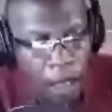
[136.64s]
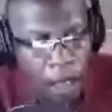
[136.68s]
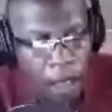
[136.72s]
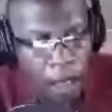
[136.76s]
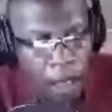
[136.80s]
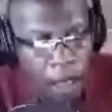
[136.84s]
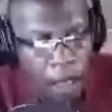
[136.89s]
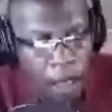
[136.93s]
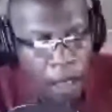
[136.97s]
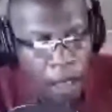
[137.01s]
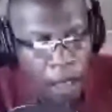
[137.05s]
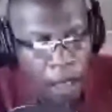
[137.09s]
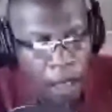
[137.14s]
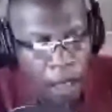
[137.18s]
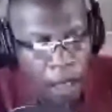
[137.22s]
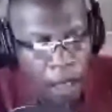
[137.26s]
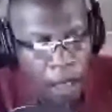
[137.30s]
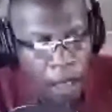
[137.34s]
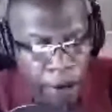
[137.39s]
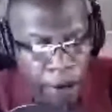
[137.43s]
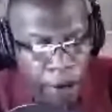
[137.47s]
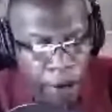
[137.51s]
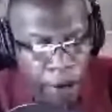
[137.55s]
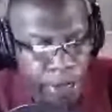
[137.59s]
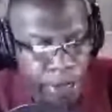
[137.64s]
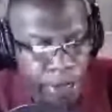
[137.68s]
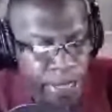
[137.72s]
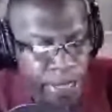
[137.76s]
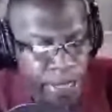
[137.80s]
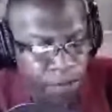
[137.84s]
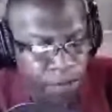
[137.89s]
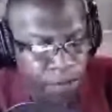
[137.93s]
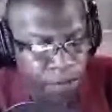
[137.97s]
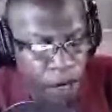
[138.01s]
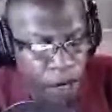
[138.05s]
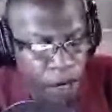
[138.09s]
Black Americans
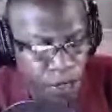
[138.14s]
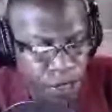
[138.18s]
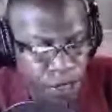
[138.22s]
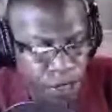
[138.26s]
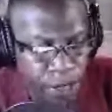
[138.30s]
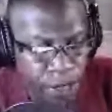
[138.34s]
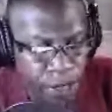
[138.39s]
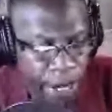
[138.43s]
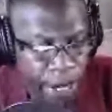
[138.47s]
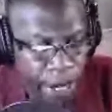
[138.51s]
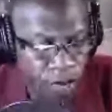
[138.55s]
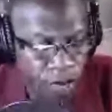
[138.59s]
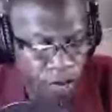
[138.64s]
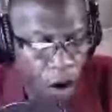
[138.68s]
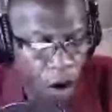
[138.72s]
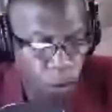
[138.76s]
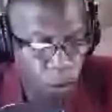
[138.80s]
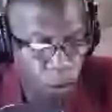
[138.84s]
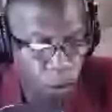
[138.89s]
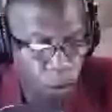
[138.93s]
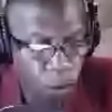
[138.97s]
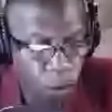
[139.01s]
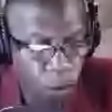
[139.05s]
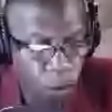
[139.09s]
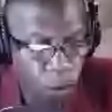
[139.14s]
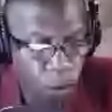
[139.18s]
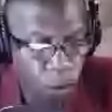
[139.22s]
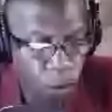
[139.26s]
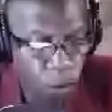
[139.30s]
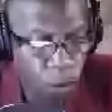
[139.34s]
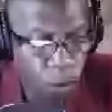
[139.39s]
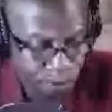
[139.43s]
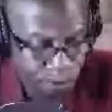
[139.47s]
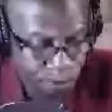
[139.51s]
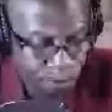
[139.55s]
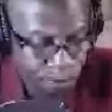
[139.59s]
have always
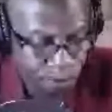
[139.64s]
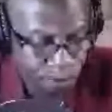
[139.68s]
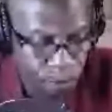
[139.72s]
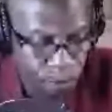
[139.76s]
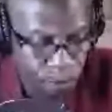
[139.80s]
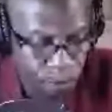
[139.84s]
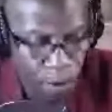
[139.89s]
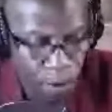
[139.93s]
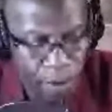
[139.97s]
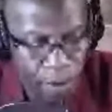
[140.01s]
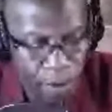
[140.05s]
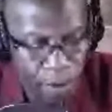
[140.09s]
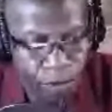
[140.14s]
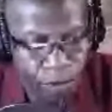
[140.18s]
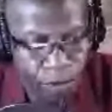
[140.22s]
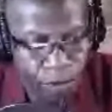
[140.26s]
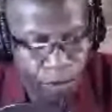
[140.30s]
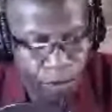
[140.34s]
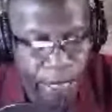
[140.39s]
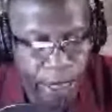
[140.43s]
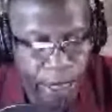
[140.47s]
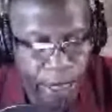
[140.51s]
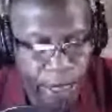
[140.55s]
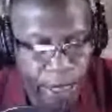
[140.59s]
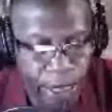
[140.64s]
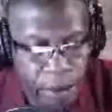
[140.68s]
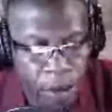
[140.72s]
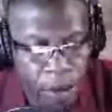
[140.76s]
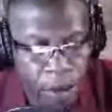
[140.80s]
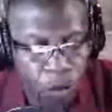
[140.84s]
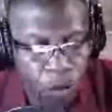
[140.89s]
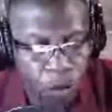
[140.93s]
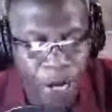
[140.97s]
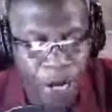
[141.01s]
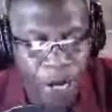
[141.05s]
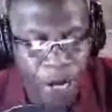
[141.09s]
been fighting
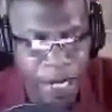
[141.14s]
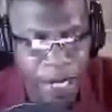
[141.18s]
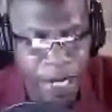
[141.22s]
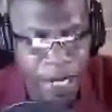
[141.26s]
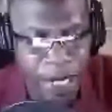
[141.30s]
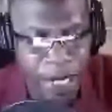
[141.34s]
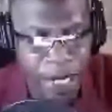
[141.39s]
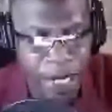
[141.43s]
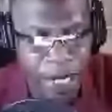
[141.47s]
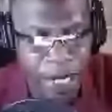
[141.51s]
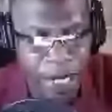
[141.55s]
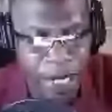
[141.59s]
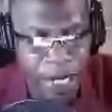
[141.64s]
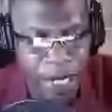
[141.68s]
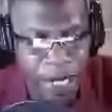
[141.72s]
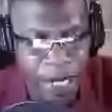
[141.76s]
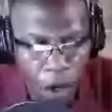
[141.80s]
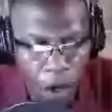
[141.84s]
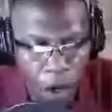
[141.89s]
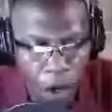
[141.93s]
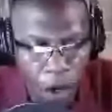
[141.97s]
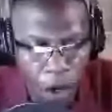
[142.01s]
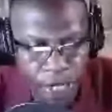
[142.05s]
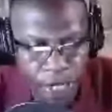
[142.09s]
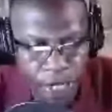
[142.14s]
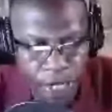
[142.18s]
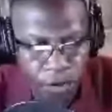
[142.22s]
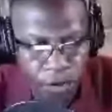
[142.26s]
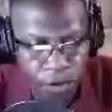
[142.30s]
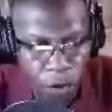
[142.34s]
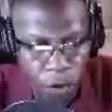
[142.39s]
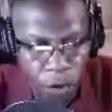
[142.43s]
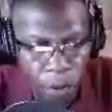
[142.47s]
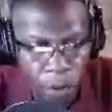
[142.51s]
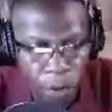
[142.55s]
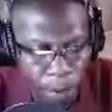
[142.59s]
racism on
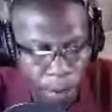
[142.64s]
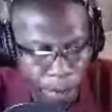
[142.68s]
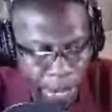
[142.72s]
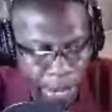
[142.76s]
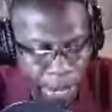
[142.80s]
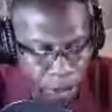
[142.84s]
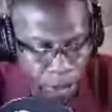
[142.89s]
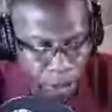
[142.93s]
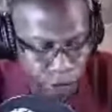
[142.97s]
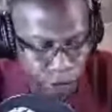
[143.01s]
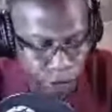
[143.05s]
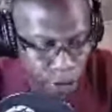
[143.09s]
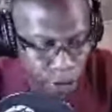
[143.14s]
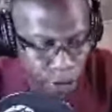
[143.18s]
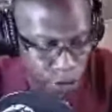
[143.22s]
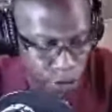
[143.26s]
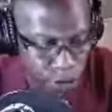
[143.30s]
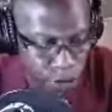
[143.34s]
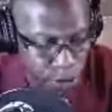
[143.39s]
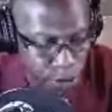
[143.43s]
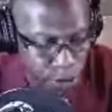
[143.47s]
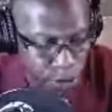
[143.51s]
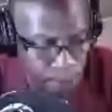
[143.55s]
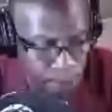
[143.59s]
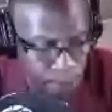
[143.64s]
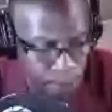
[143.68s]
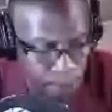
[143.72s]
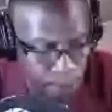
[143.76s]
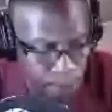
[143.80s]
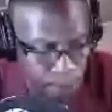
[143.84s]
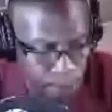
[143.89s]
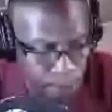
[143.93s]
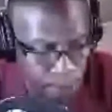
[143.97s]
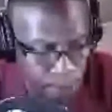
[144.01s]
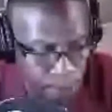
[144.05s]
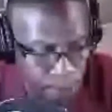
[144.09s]
several battlefields,
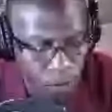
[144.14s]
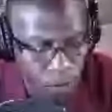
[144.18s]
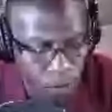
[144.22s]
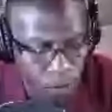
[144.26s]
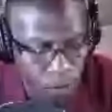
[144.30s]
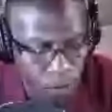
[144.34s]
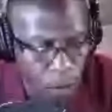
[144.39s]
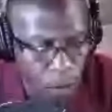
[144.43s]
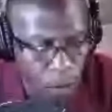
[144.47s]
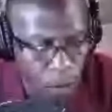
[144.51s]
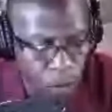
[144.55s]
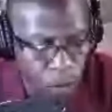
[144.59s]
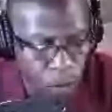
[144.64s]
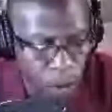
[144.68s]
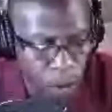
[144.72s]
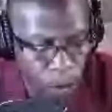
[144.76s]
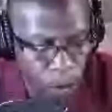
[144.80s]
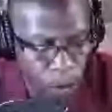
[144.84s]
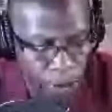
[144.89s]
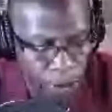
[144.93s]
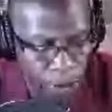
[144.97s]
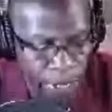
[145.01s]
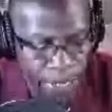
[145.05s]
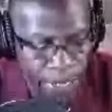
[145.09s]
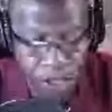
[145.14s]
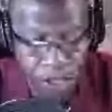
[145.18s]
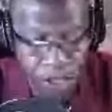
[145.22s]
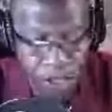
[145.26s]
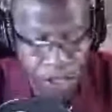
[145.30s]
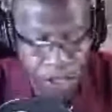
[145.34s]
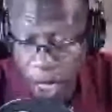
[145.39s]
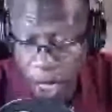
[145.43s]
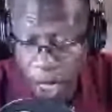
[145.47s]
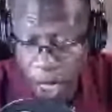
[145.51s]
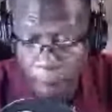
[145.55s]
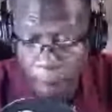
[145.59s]
whether that's the
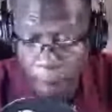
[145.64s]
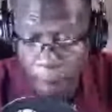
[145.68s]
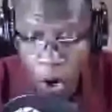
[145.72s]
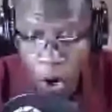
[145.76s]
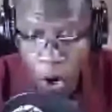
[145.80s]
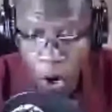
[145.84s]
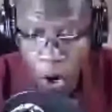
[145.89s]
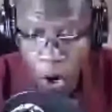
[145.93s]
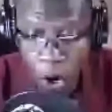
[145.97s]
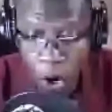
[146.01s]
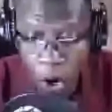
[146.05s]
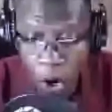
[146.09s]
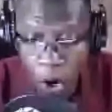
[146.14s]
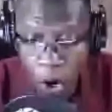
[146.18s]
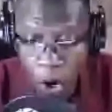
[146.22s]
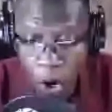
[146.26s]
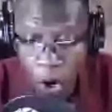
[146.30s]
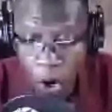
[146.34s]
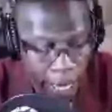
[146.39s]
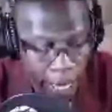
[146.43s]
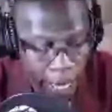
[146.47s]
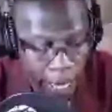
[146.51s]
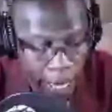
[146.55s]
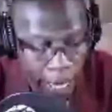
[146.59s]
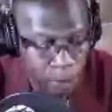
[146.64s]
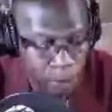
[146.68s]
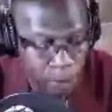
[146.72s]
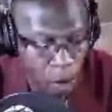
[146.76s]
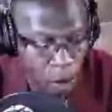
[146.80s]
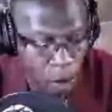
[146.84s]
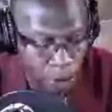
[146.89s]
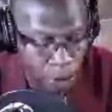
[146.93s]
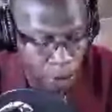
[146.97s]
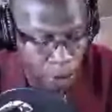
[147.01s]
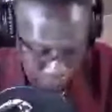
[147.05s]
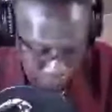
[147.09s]
job market, housing
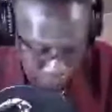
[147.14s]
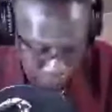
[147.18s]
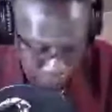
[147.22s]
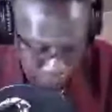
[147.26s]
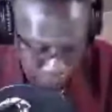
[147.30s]
market,